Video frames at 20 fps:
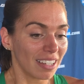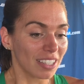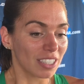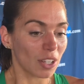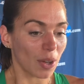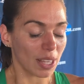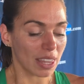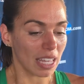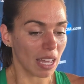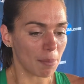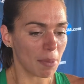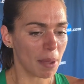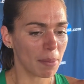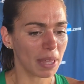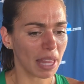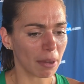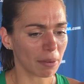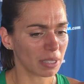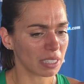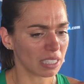So I think maybe
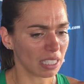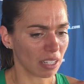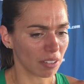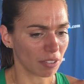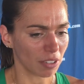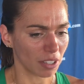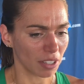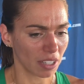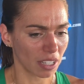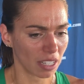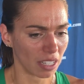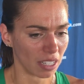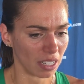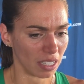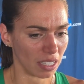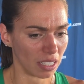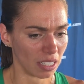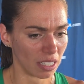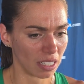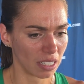that was Stanford.
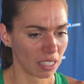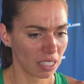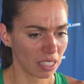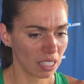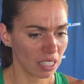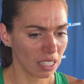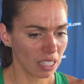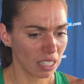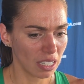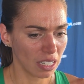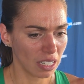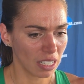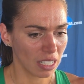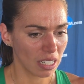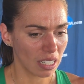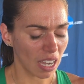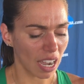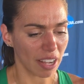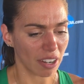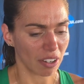
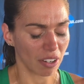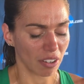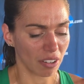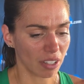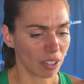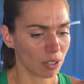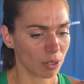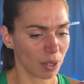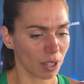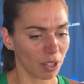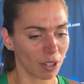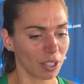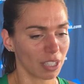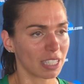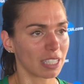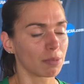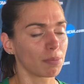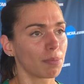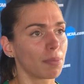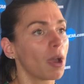I don't know. It was one of the
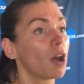earliest.